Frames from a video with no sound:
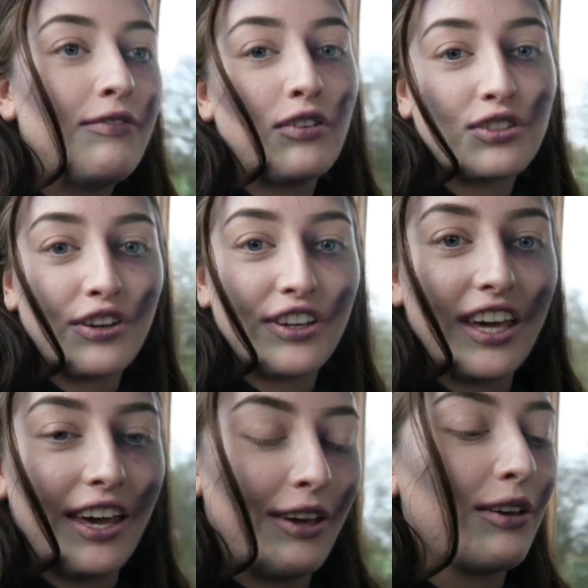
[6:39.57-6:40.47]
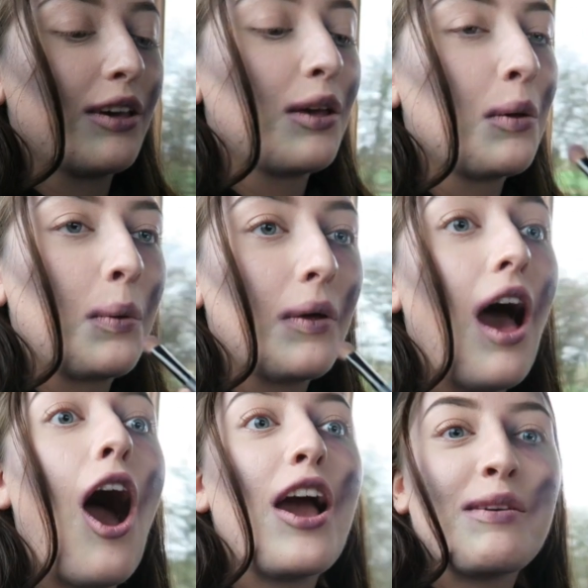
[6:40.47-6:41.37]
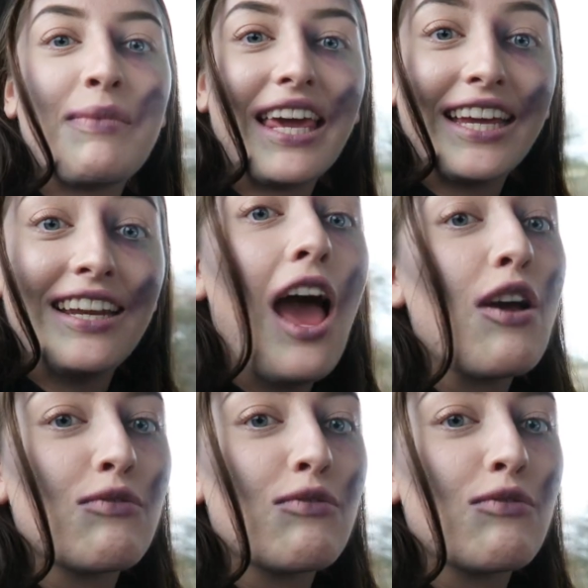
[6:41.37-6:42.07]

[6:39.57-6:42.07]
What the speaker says: Vodka and Coke. Ooh. I mean,